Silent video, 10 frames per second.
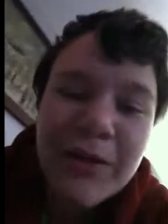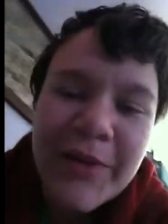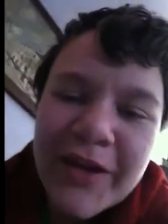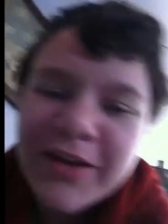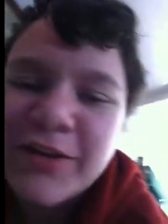what I'm
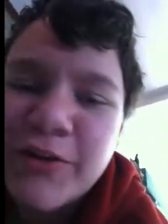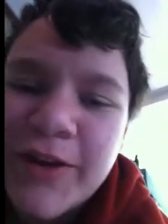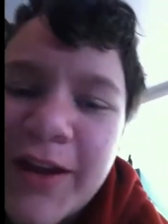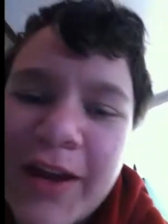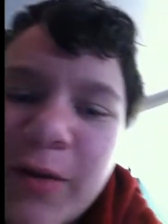gonna
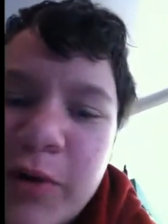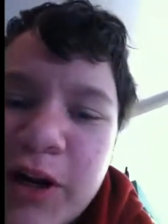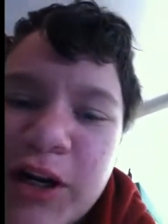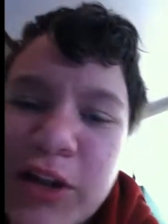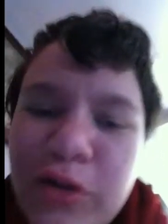doing. We're
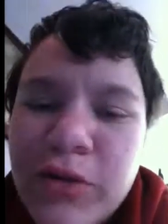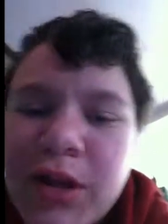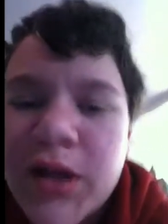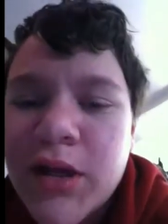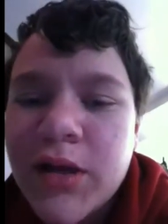gonna do
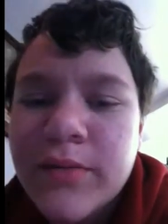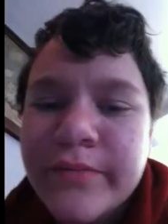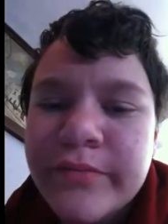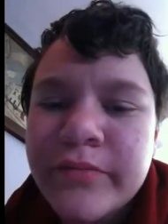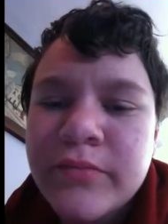the
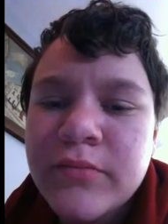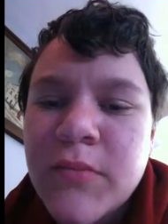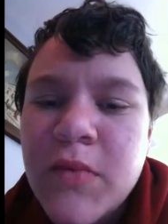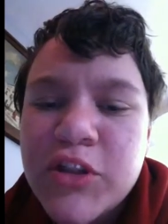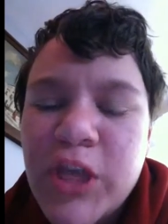
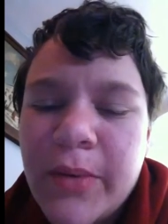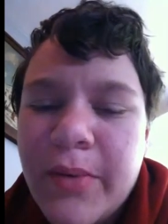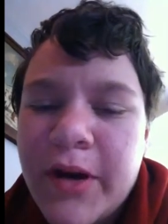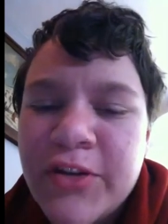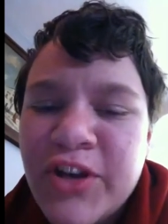Chubby
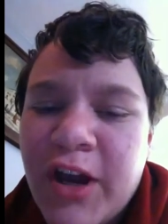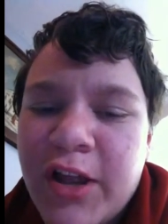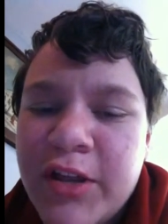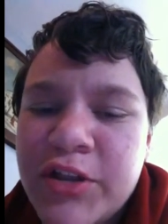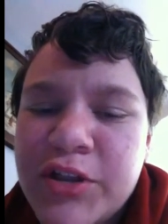Bunny
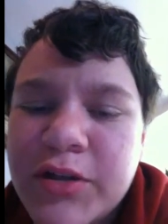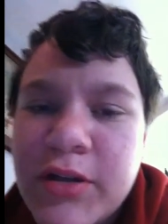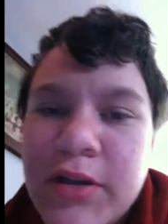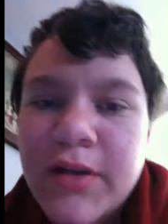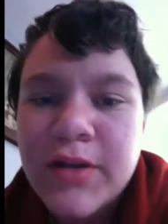challenge,
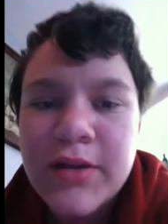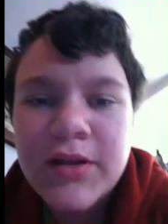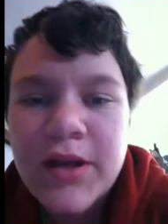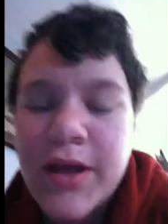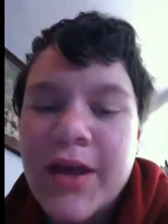
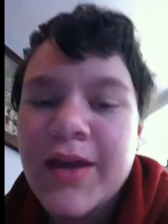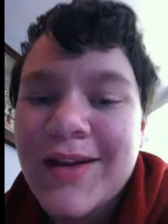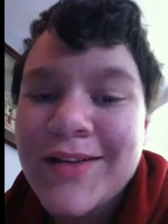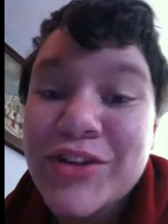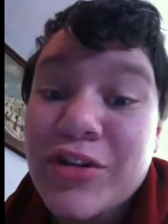
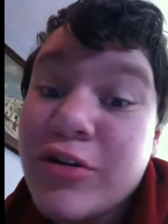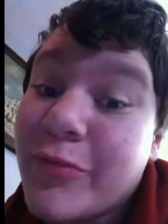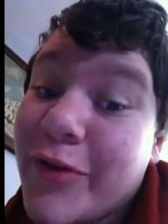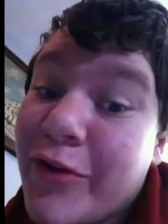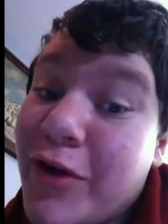and I sure
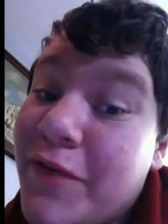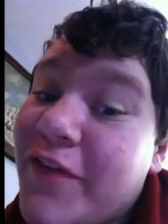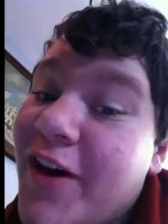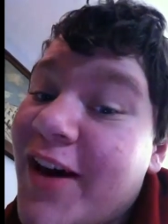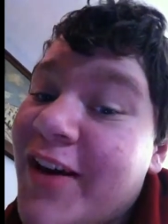hope we do have
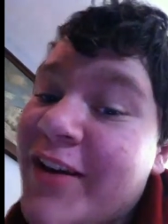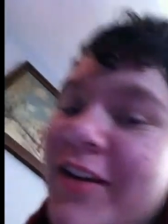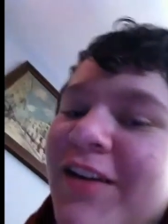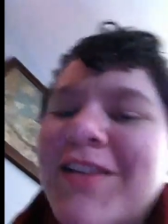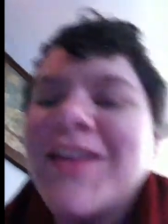fun.
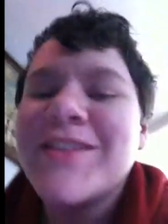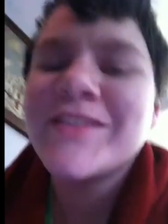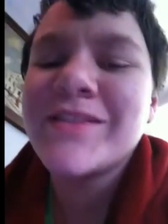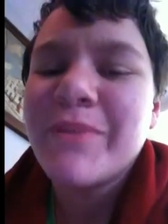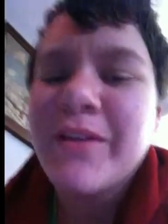
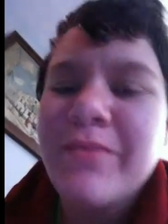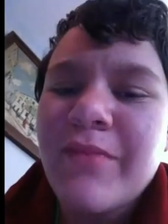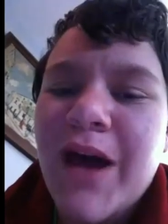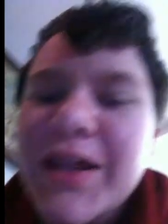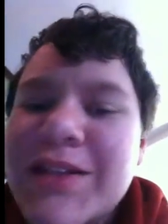This has
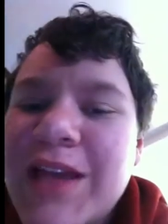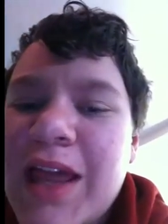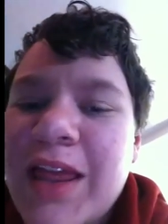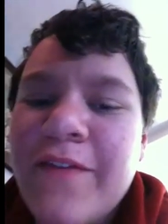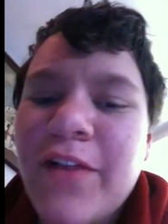been my
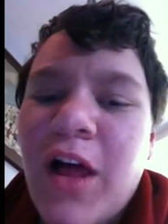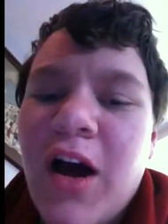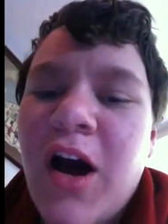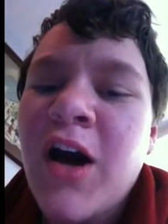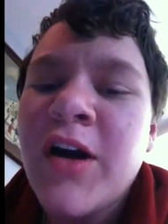daily
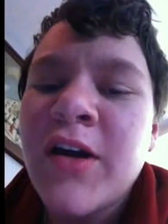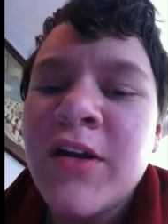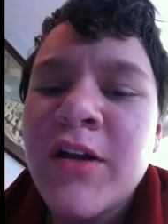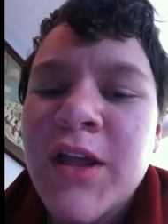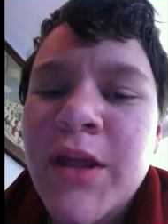vlog,
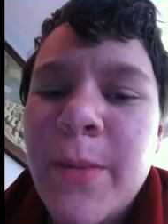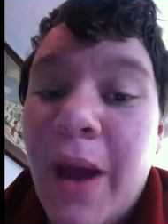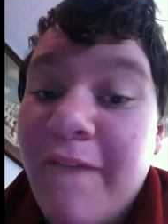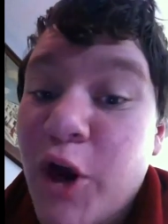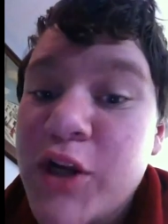
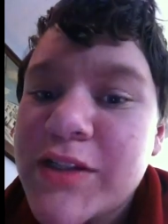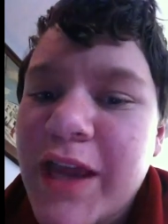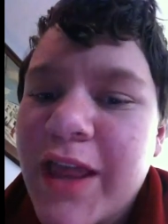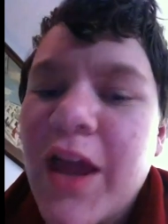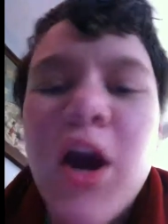my first
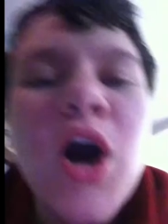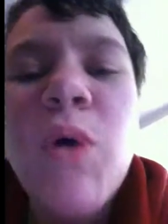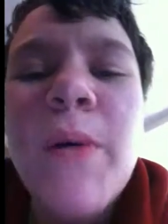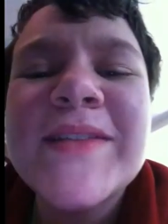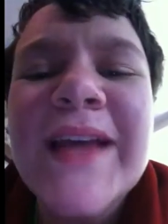daily,
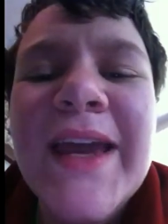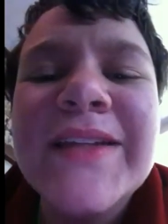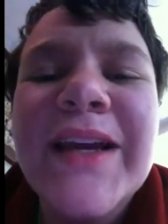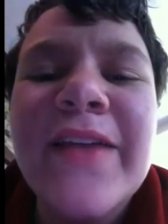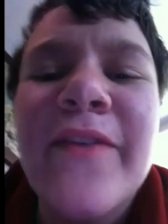well, my
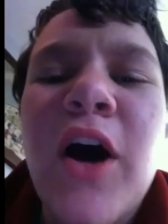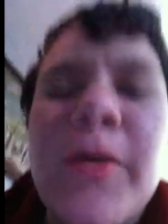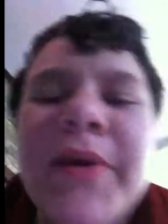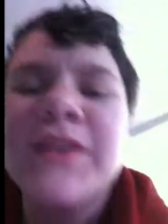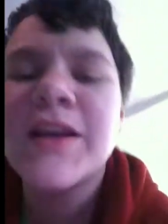second daily
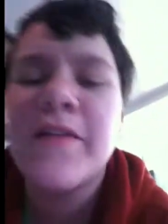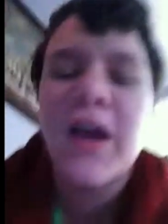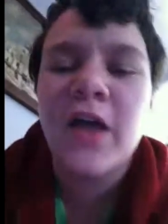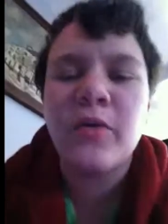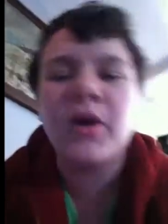vlog because I have
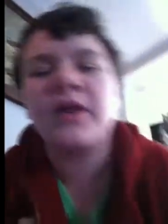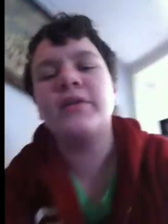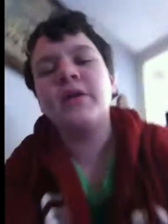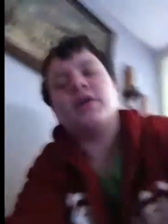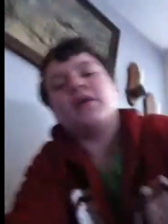the other one,